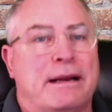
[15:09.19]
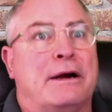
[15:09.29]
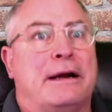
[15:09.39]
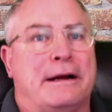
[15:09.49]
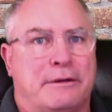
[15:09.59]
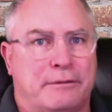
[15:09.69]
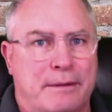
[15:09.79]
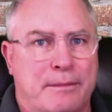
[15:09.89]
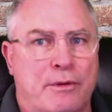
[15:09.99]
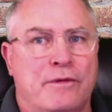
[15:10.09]
barrier
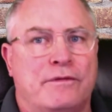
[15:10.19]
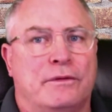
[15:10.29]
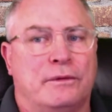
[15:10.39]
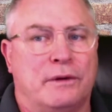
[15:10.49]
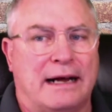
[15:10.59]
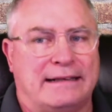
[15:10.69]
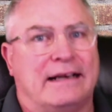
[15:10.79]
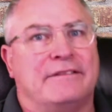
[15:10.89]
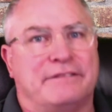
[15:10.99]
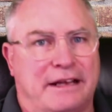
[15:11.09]
removal
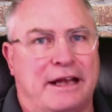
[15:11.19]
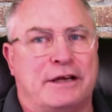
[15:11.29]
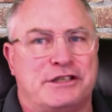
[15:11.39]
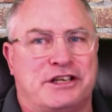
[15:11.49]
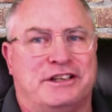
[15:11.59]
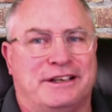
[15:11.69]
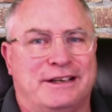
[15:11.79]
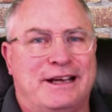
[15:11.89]
identification